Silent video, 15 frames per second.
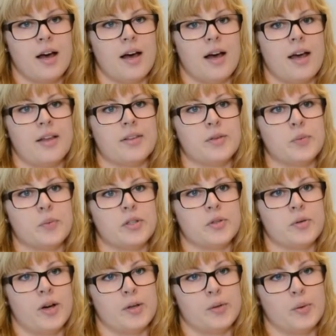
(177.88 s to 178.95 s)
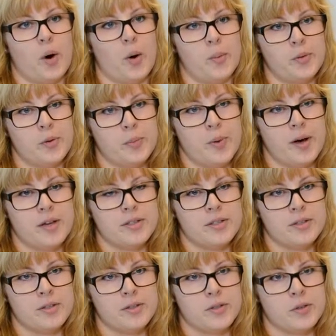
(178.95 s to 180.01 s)
and we try to optimize
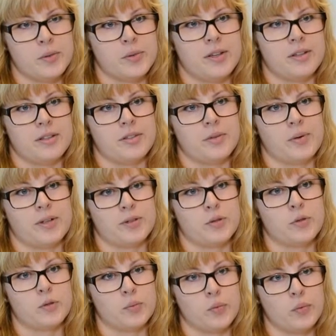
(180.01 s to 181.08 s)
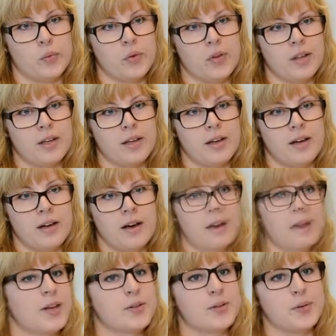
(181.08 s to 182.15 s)
it so that it runs smoothly.
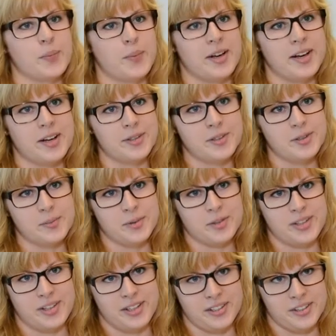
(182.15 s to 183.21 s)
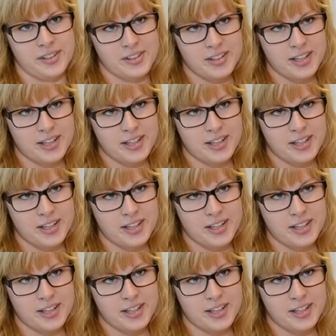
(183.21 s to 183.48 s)
So my customers are internal